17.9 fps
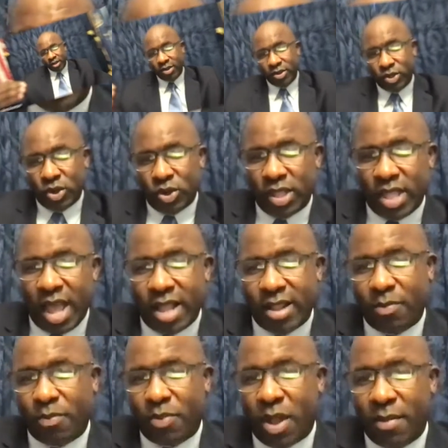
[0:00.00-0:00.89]
So a
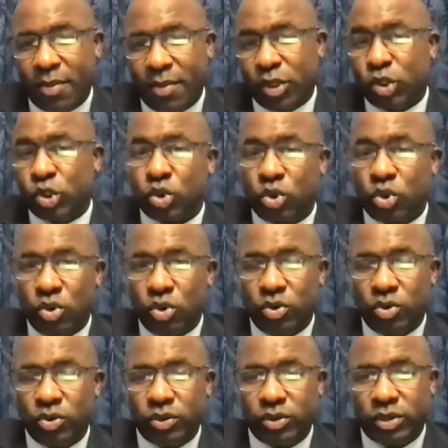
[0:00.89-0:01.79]
lot of public
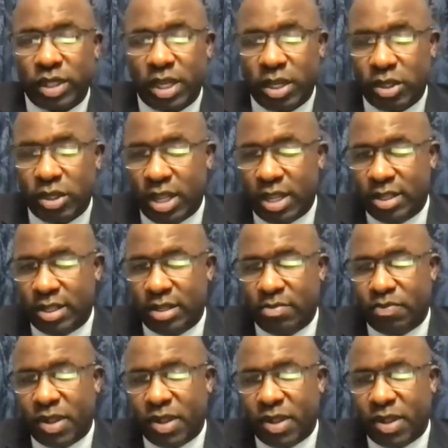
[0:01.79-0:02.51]
schools in